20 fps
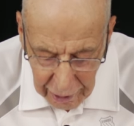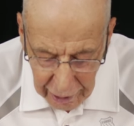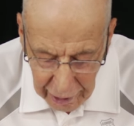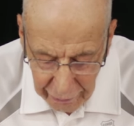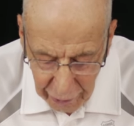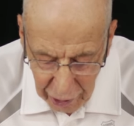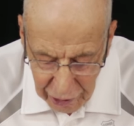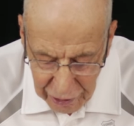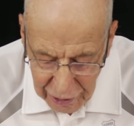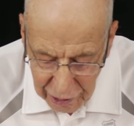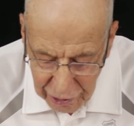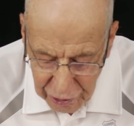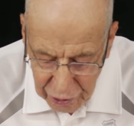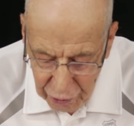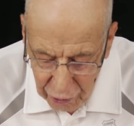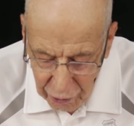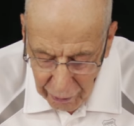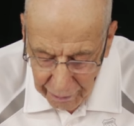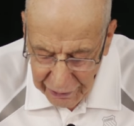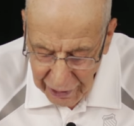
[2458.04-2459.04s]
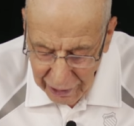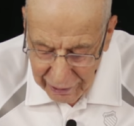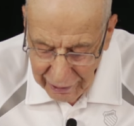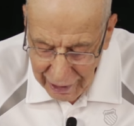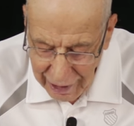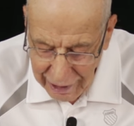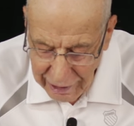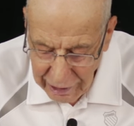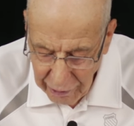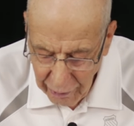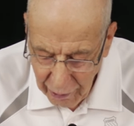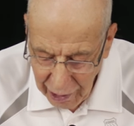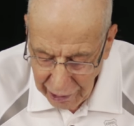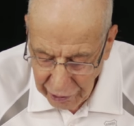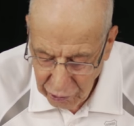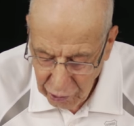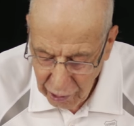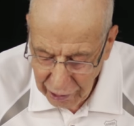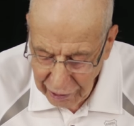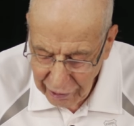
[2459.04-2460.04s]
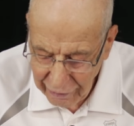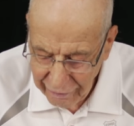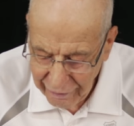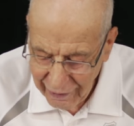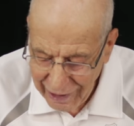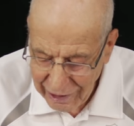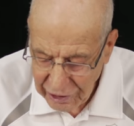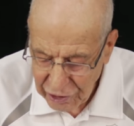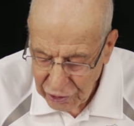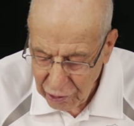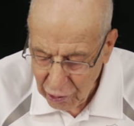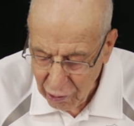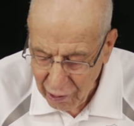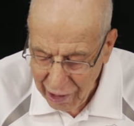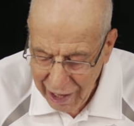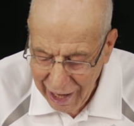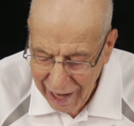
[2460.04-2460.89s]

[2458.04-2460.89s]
was assumed that anyone who had advanced to a